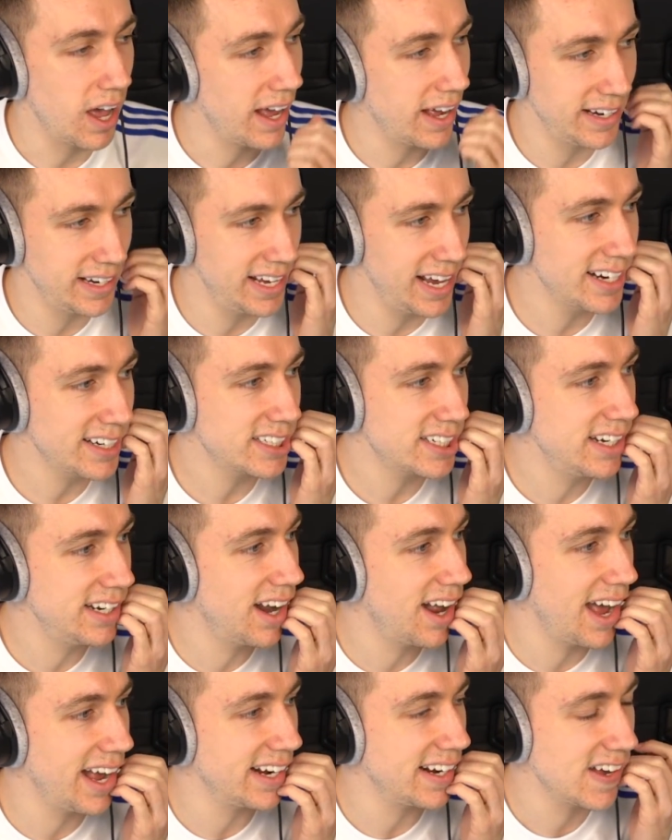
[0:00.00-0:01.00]
And he actually
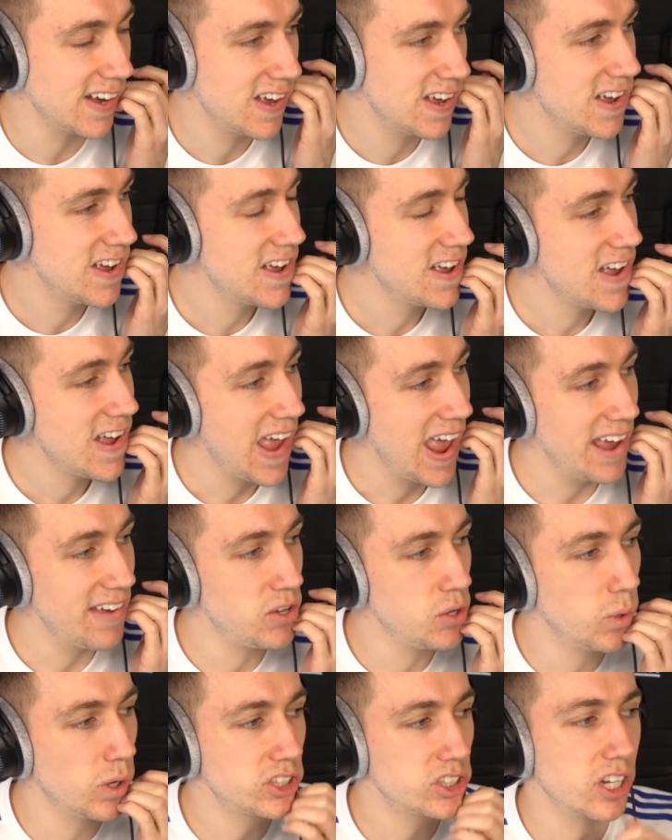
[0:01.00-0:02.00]
like, if
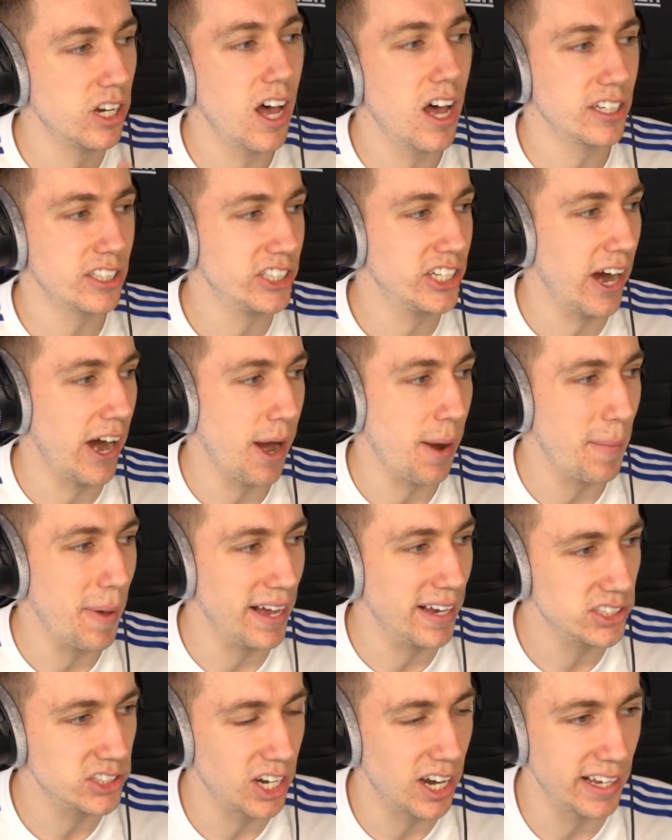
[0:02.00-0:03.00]
you watch the last Cherry
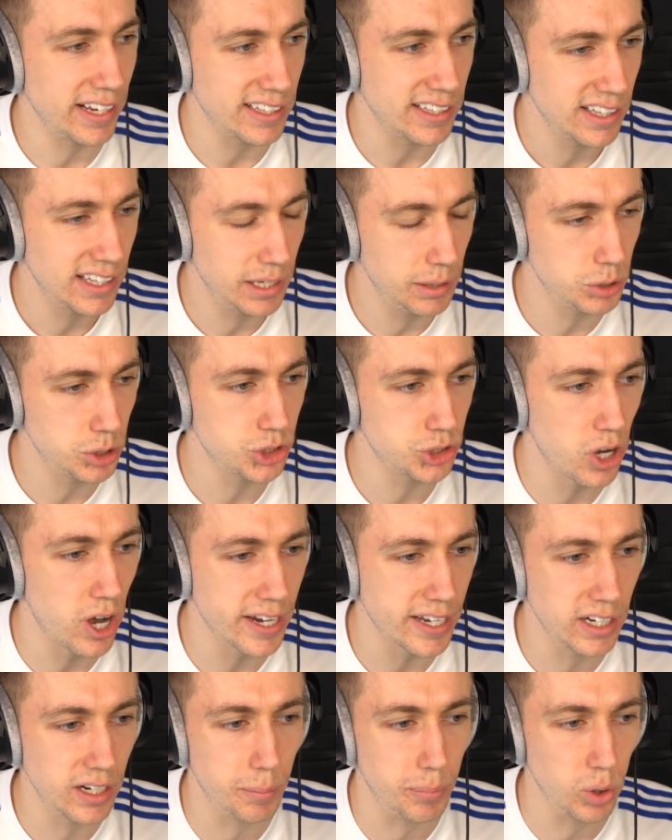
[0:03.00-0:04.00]
match, like he was
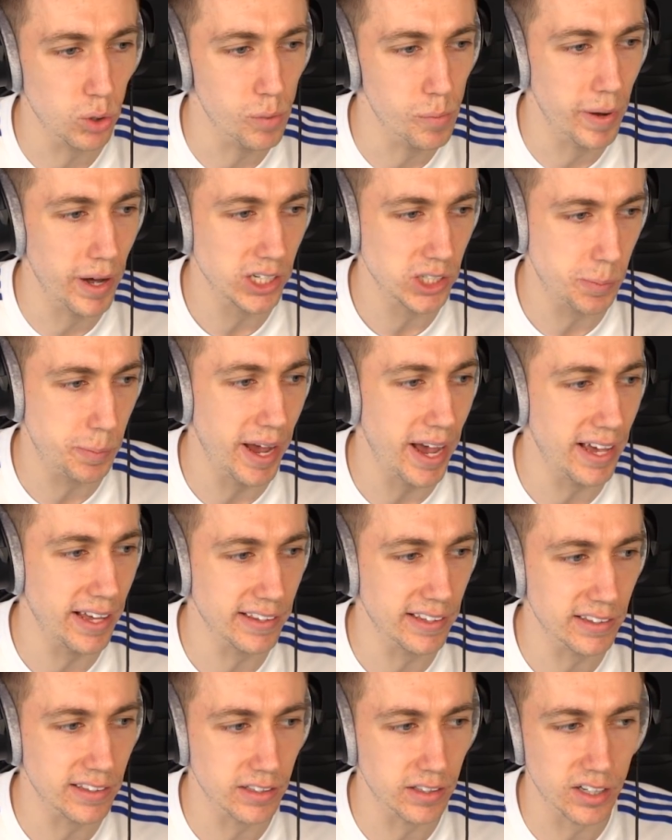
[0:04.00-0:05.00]
striking a ball much better
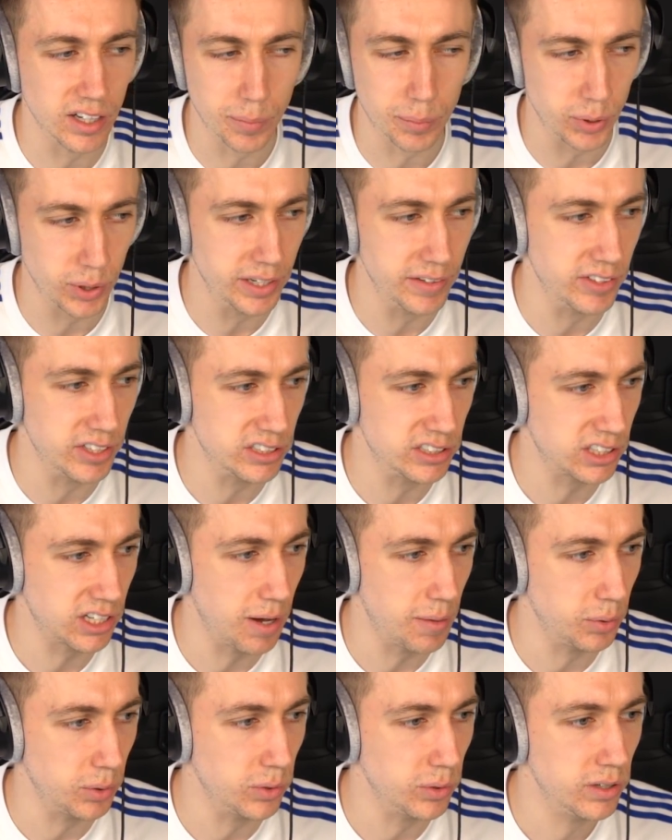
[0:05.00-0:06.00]
than the previous
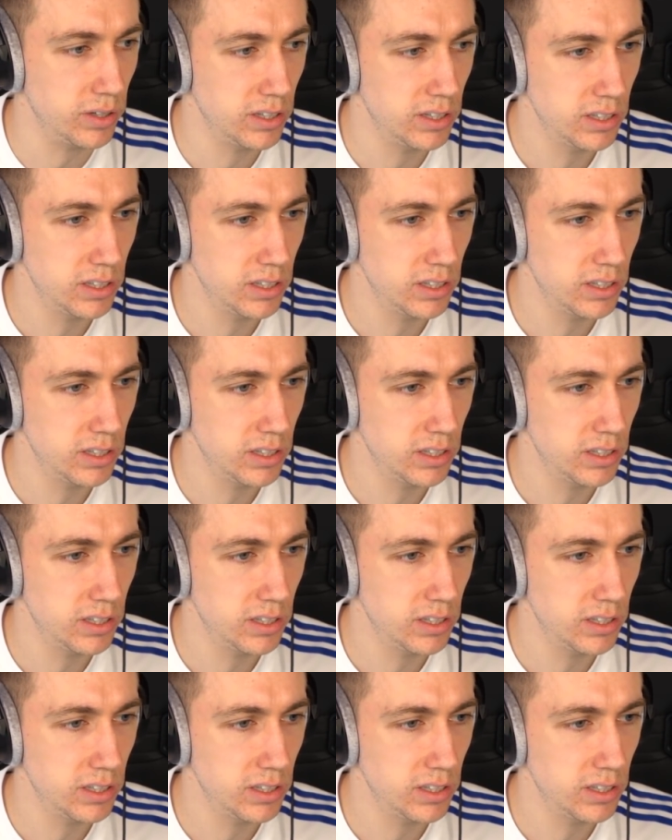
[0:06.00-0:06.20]
couple.